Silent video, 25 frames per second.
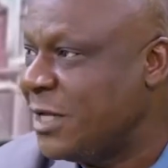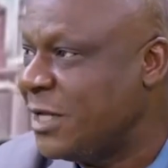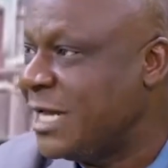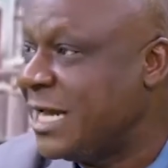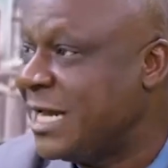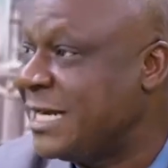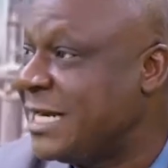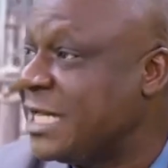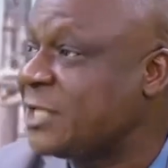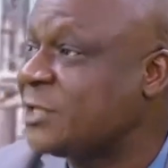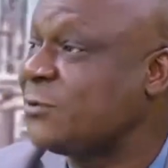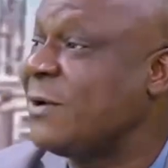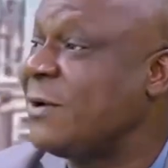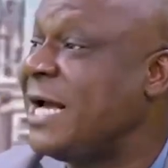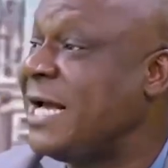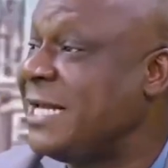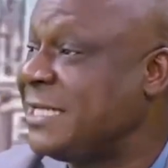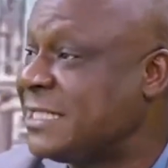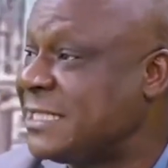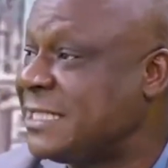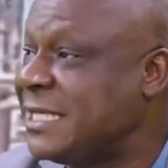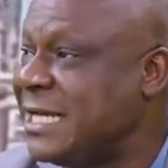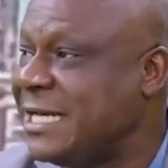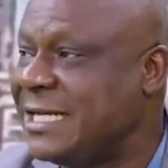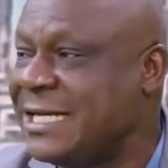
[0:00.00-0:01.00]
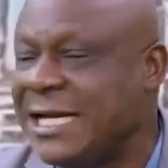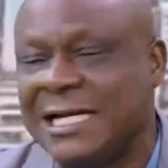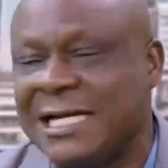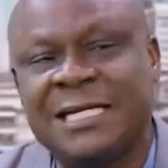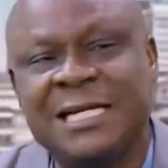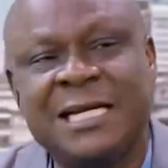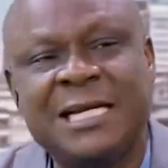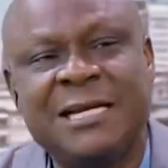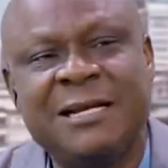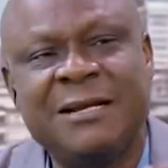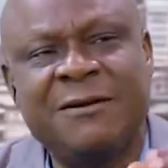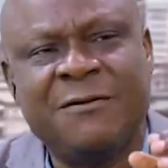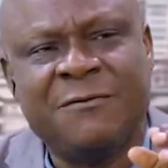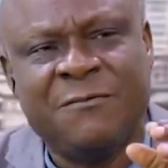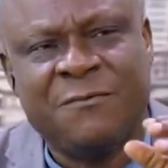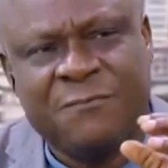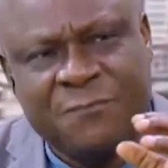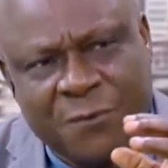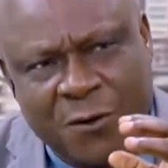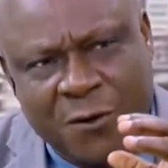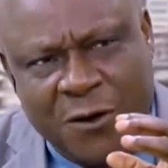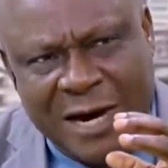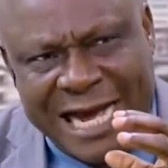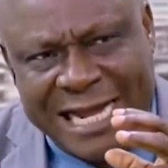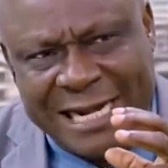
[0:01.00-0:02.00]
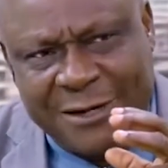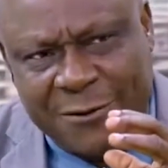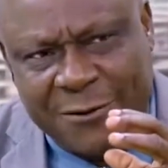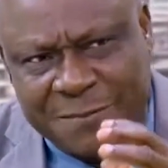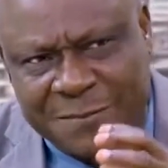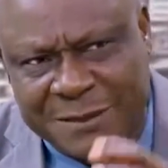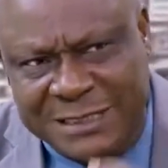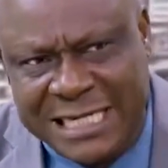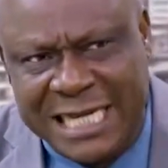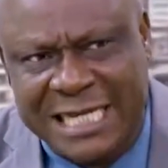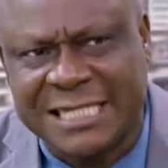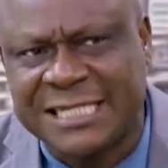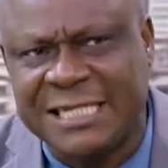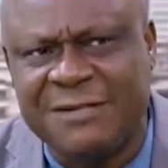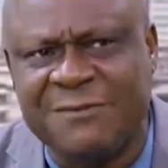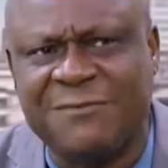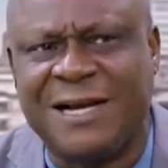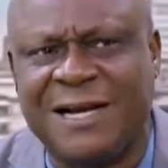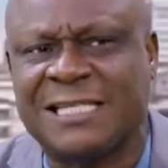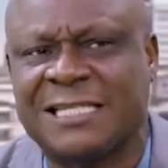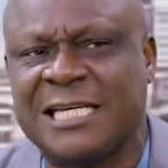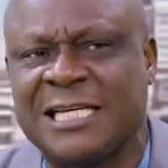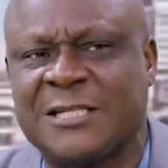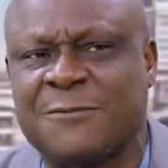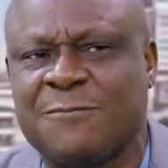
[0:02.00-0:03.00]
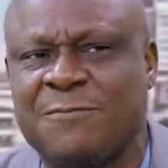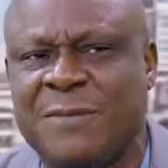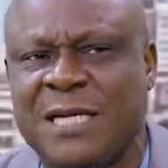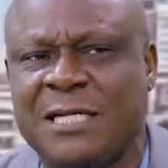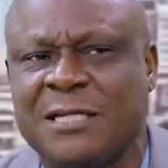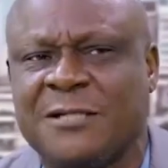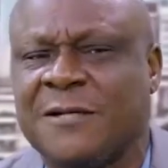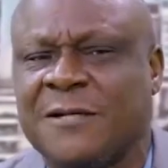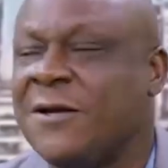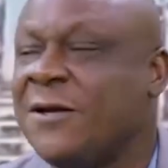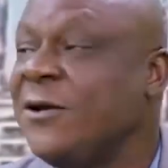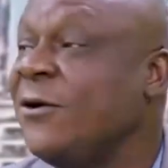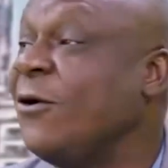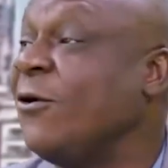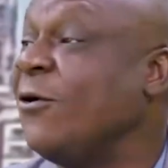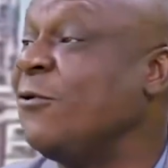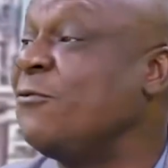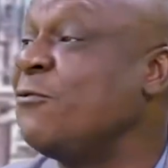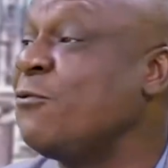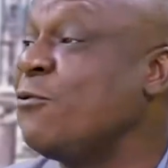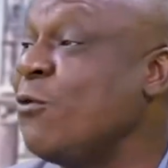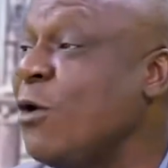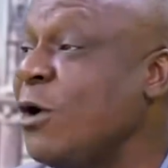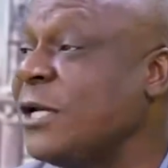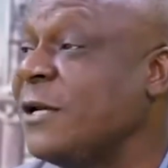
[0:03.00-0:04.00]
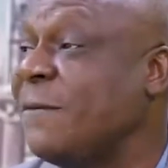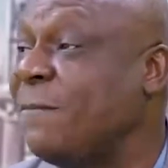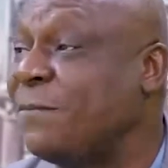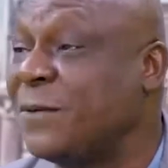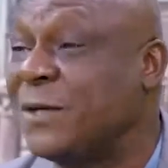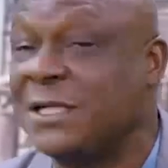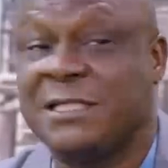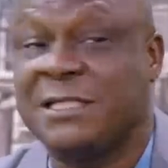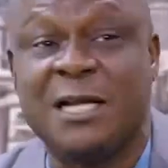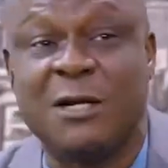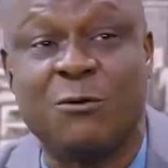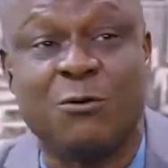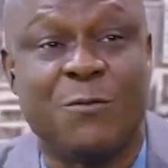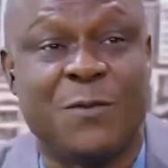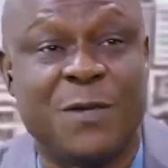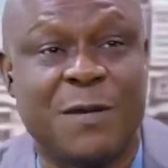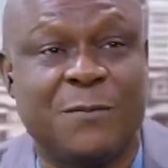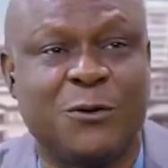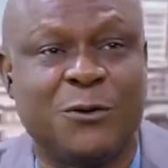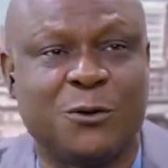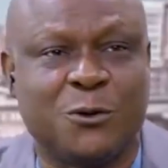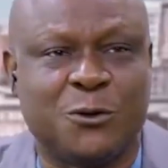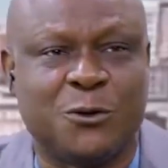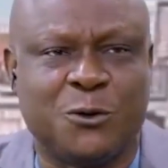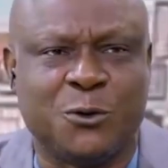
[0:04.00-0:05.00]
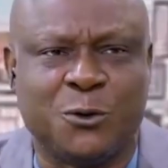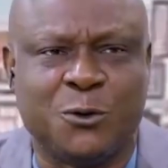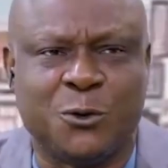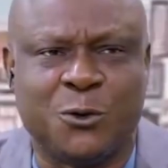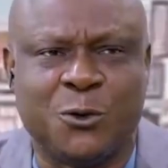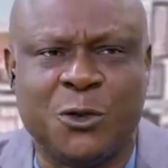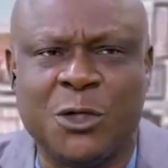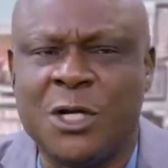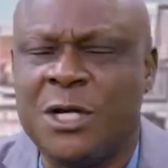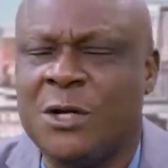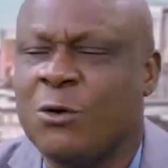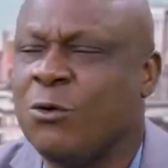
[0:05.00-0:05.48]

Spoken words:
And that's why I said that for an objective assessment of what the president will be able to do,